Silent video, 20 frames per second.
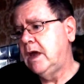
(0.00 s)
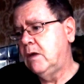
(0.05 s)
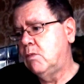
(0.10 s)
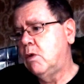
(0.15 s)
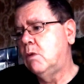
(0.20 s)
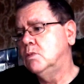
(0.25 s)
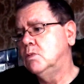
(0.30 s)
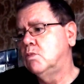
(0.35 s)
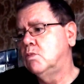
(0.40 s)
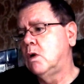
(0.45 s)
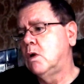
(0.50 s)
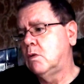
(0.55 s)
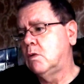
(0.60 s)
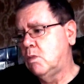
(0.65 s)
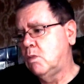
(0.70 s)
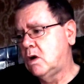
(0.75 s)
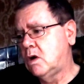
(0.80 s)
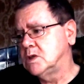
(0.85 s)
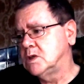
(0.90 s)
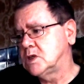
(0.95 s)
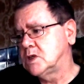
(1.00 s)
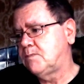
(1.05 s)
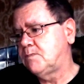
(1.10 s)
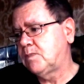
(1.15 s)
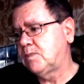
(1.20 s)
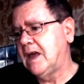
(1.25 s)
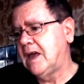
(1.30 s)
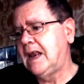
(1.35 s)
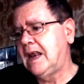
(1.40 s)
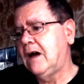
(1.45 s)
what it was,
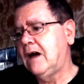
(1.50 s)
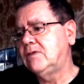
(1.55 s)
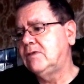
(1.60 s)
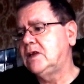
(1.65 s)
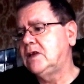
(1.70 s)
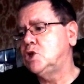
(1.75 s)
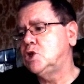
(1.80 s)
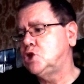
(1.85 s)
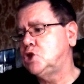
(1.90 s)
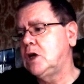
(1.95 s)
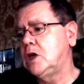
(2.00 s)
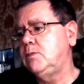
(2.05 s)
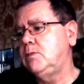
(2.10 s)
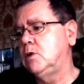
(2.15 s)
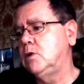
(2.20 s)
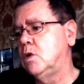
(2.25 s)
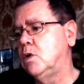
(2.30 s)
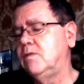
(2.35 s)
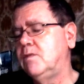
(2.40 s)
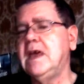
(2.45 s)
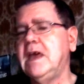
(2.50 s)
and how did it shape your love.